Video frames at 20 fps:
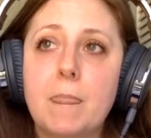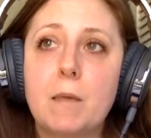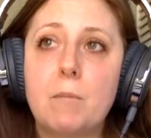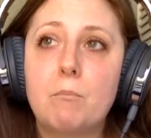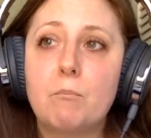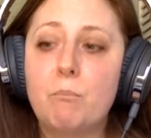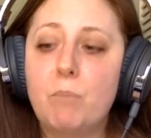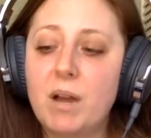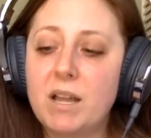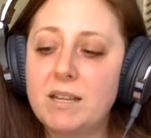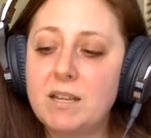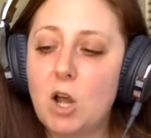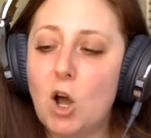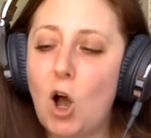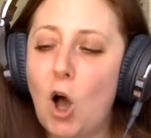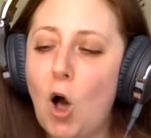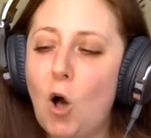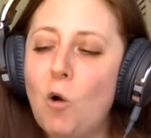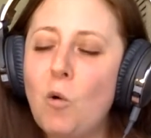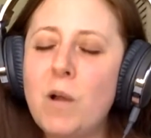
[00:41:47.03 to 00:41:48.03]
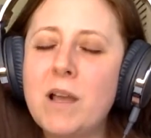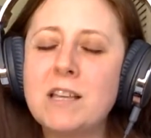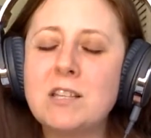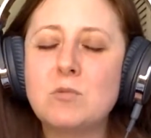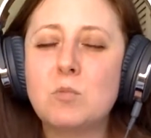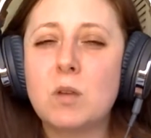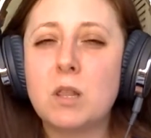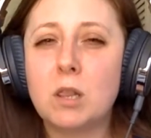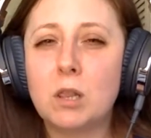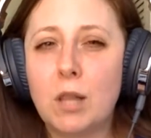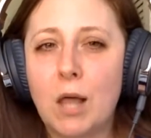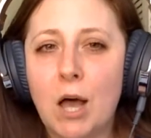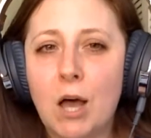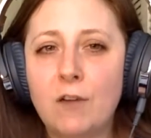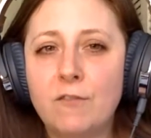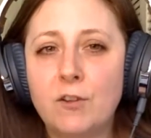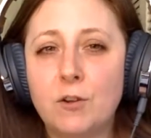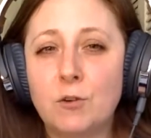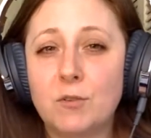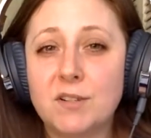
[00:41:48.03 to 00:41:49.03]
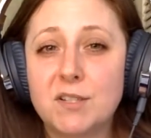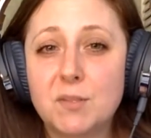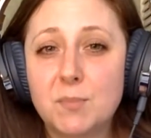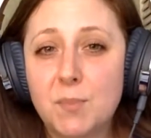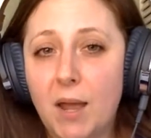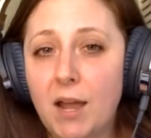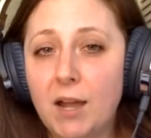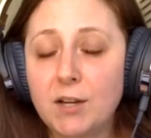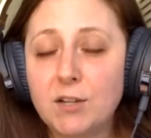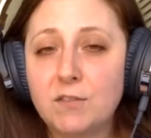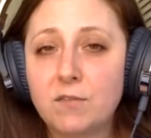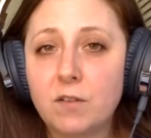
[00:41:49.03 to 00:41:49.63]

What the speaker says: but always with love and respect